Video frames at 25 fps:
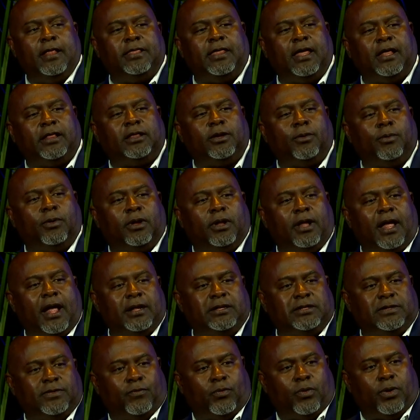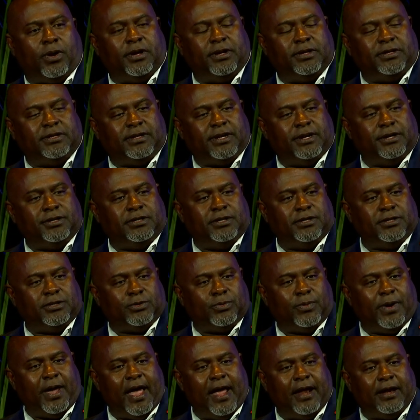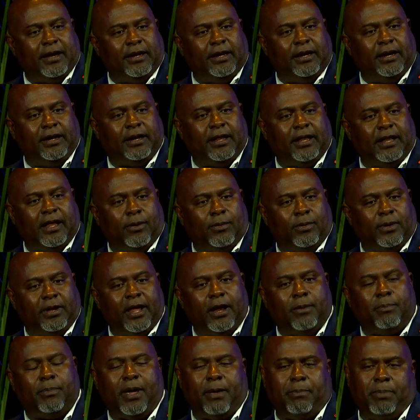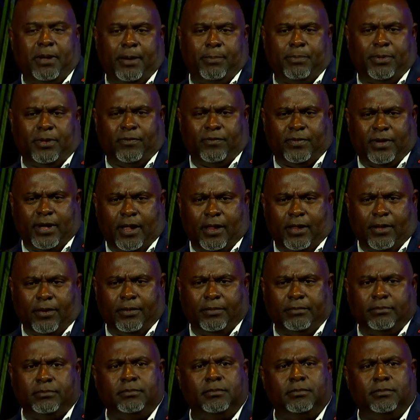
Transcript: that there were lots of organizations who had need and they were led by people of color.